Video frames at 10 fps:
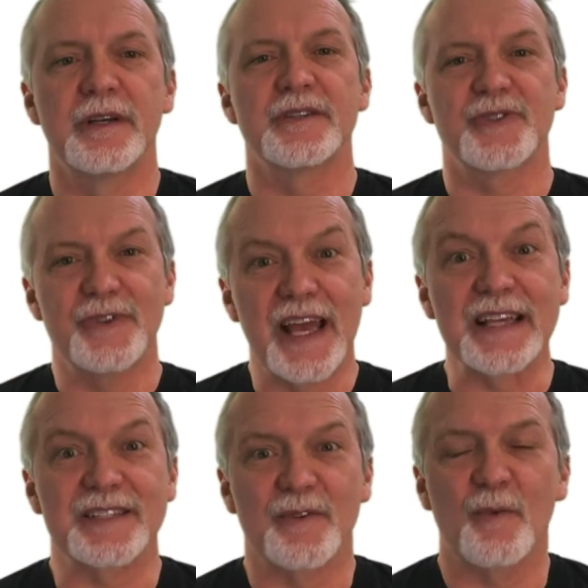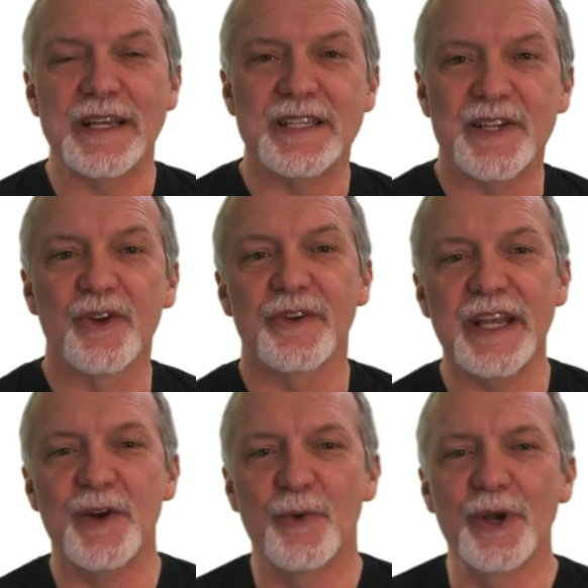So yes, we still
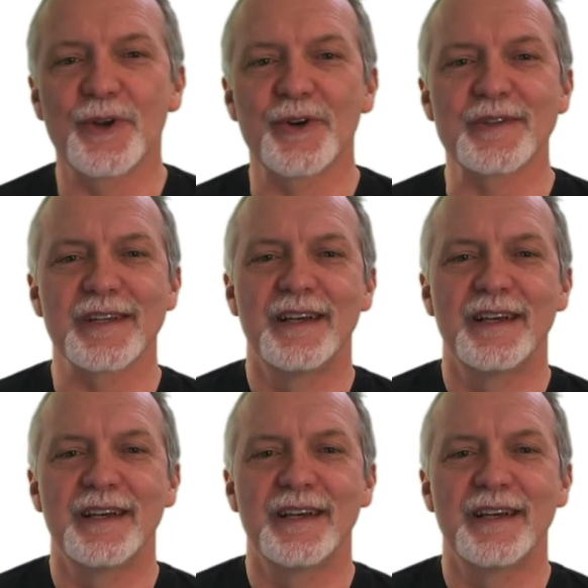need realtors.